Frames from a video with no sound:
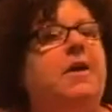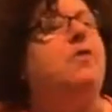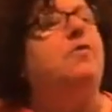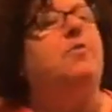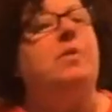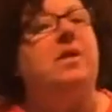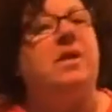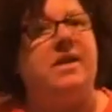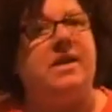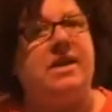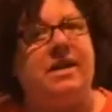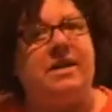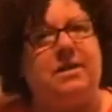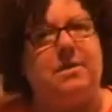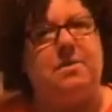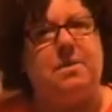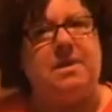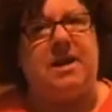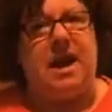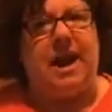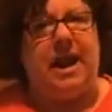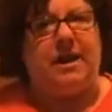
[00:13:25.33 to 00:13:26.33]
you really get
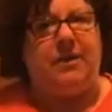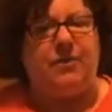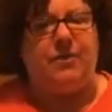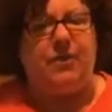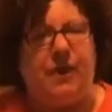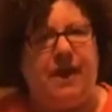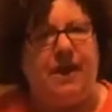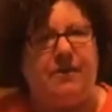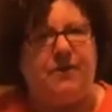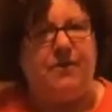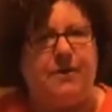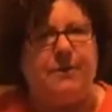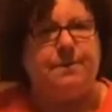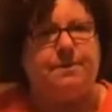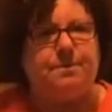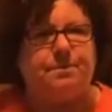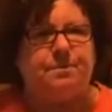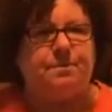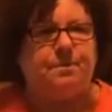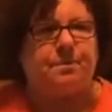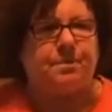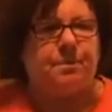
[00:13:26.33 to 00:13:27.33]
the banana
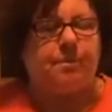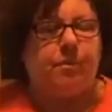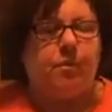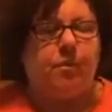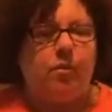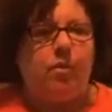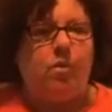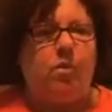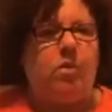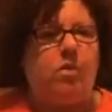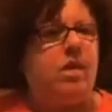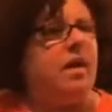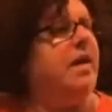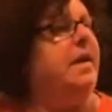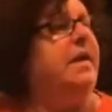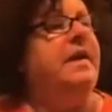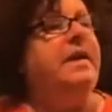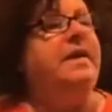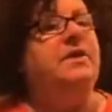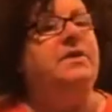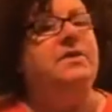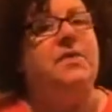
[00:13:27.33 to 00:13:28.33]
flavor.
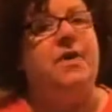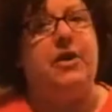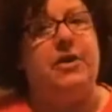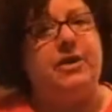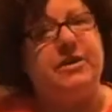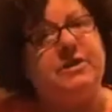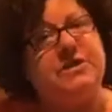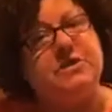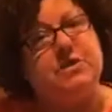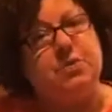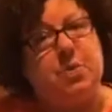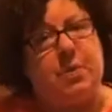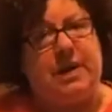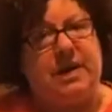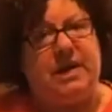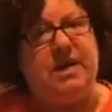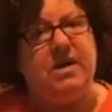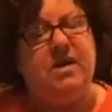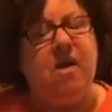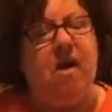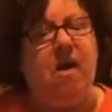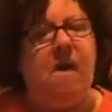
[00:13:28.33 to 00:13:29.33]
It's very
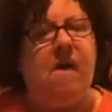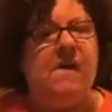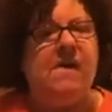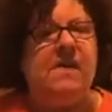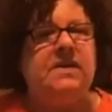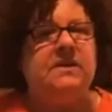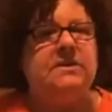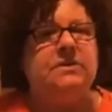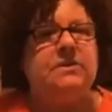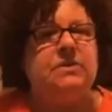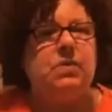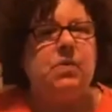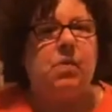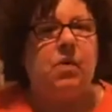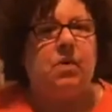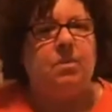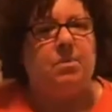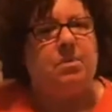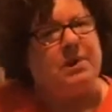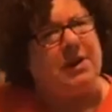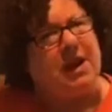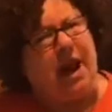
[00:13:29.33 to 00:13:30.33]
sweet,
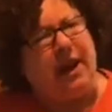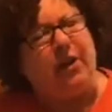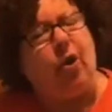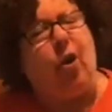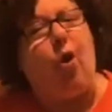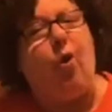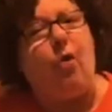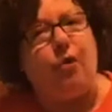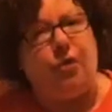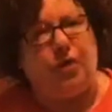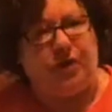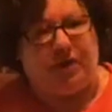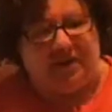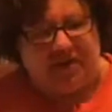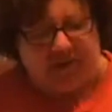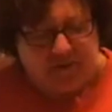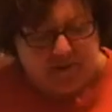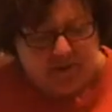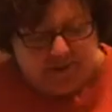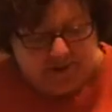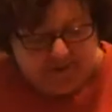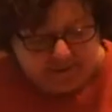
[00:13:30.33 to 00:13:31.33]
but not
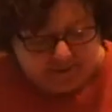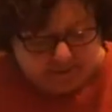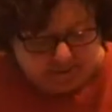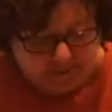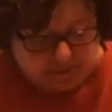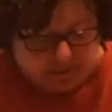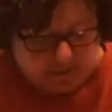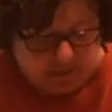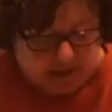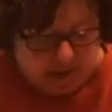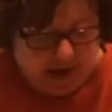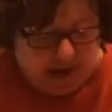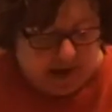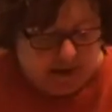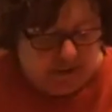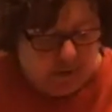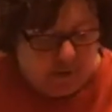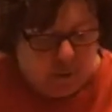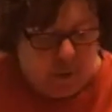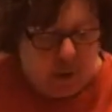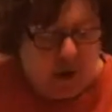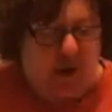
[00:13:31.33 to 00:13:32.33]
overly sweet.
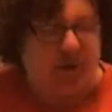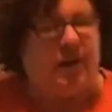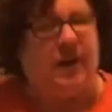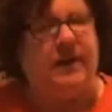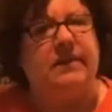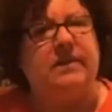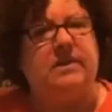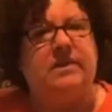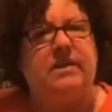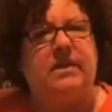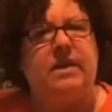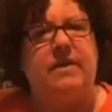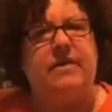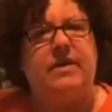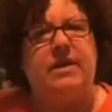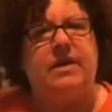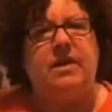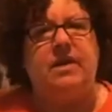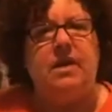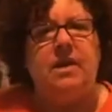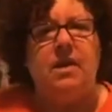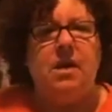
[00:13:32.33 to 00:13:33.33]
And the walnuts give
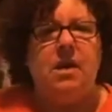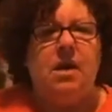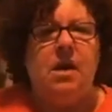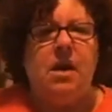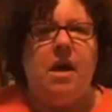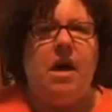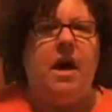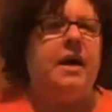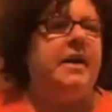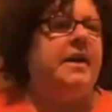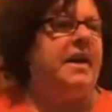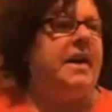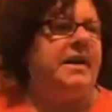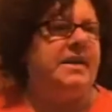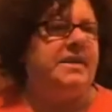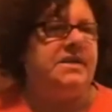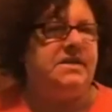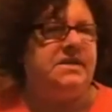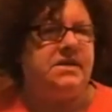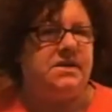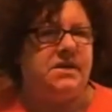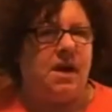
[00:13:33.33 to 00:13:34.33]
it a
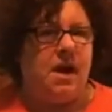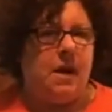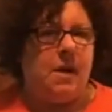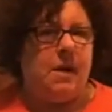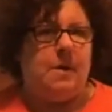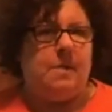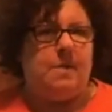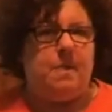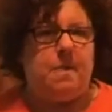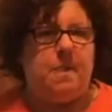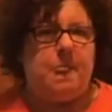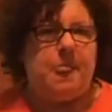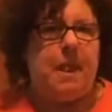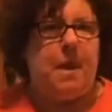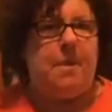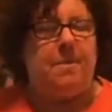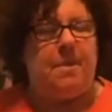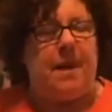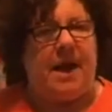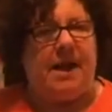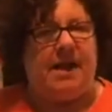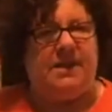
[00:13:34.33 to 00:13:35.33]
nice
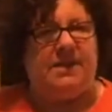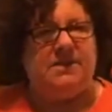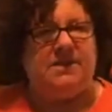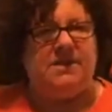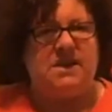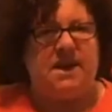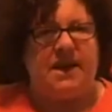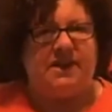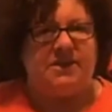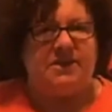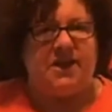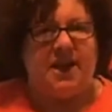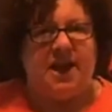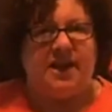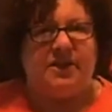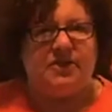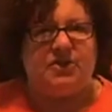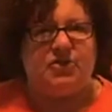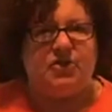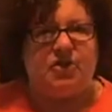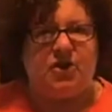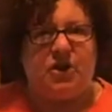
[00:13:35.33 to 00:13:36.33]
balance and
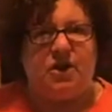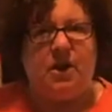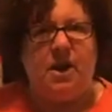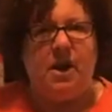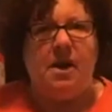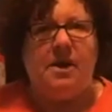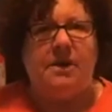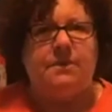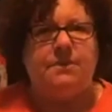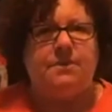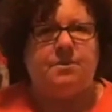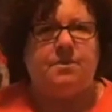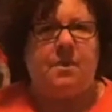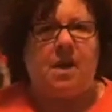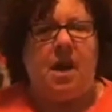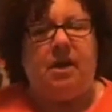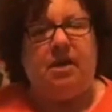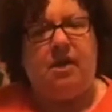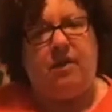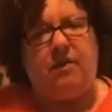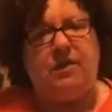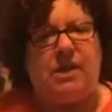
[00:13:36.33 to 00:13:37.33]
texture.
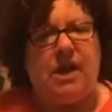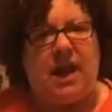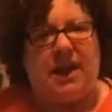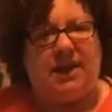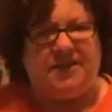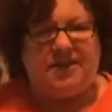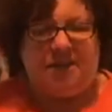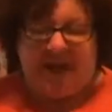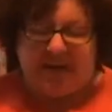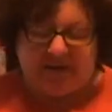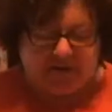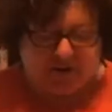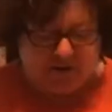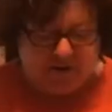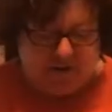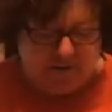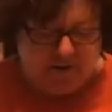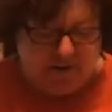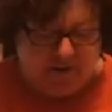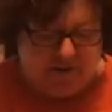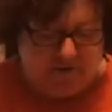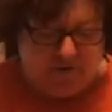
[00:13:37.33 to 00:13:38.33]
I love a lot of
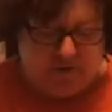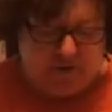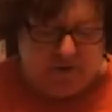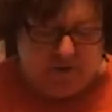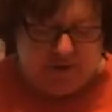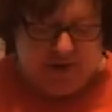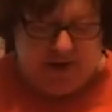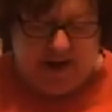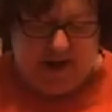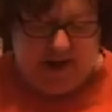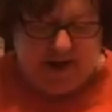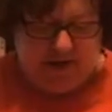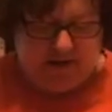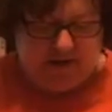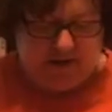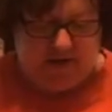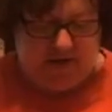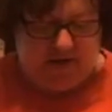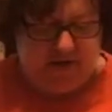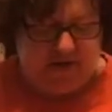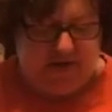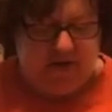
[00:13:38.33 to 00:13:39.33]
texture in my food,
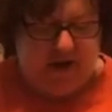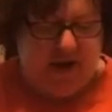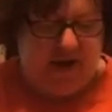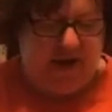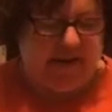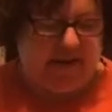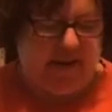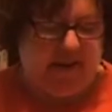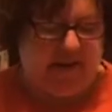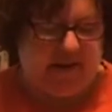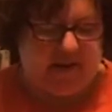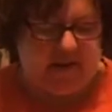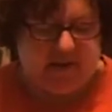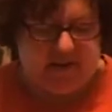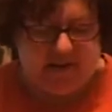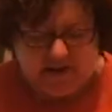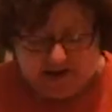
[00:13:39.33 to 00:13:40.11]
and I like